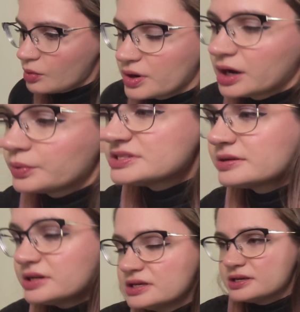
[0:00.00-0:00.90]
when I was
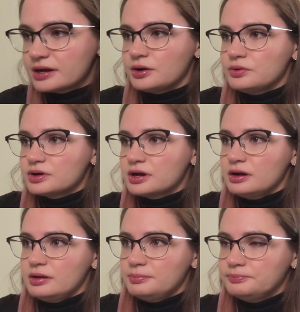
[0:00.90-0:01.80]
hanging out.
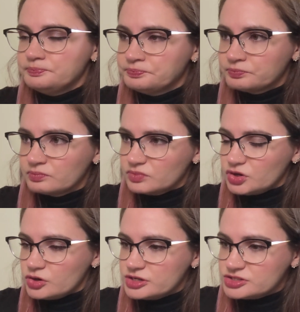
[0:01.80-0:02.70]

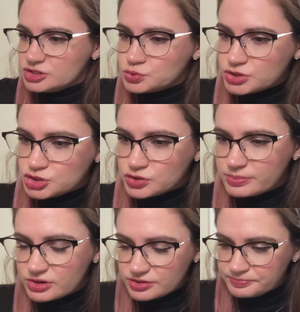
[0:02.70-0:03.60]
There is a Twitch
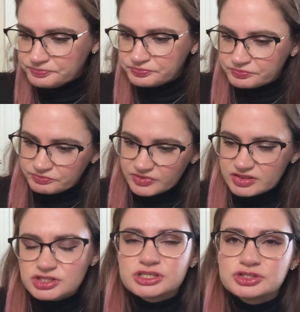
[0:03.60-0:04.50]
streamer. I
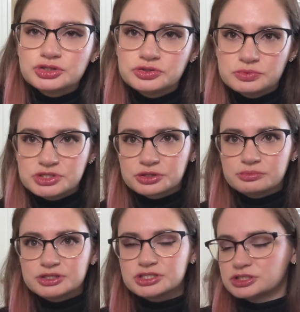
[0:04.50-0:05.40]
think she has a YouTube channel,
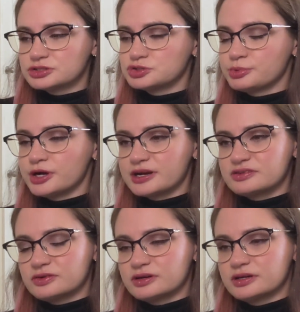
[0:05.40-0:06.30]
but she's not super
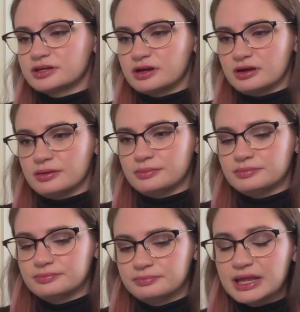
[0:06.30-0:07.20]
active on it.
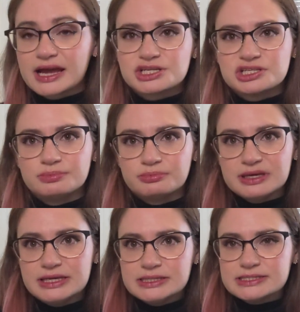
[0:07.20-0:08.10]
Black Sheep
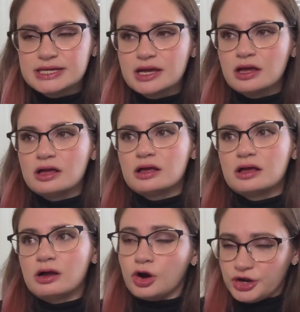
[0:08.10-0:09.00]
Meat.
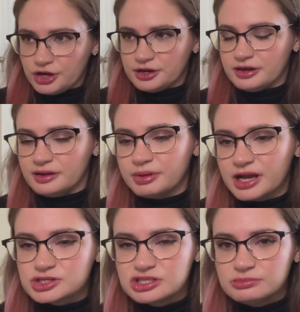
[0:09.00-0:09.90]
Ariana at
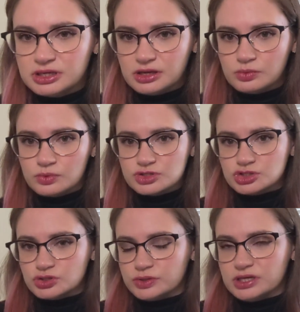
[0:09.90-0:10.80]
Black Sheep Meat was
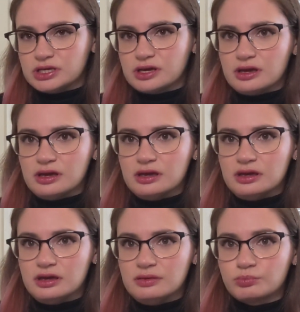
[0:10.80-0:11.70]
doing
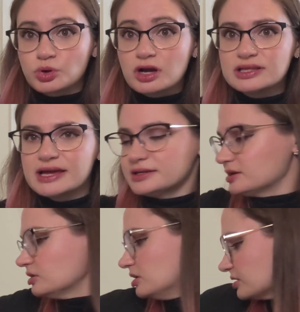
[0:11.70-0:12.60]
a bralette
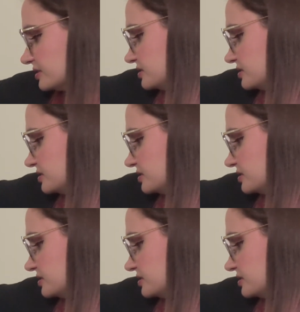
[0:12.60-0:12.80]
knit along. I